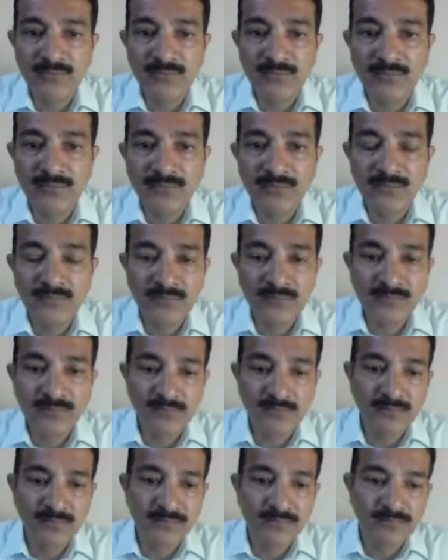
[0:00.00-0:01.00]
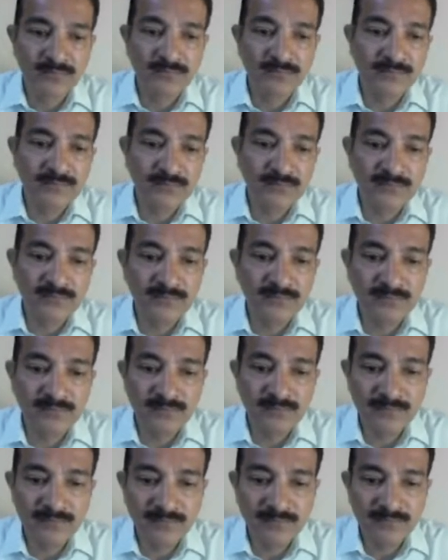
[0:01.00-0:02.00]

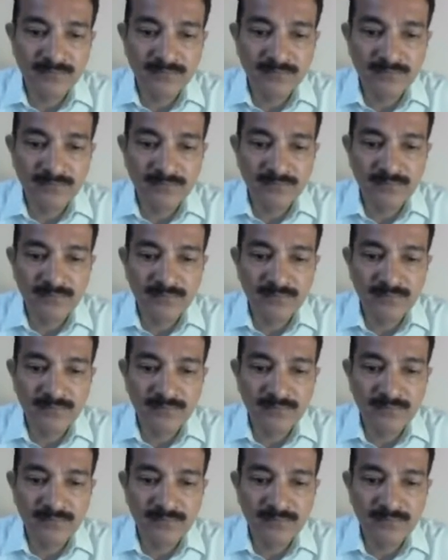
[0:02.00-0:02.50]
[no speech]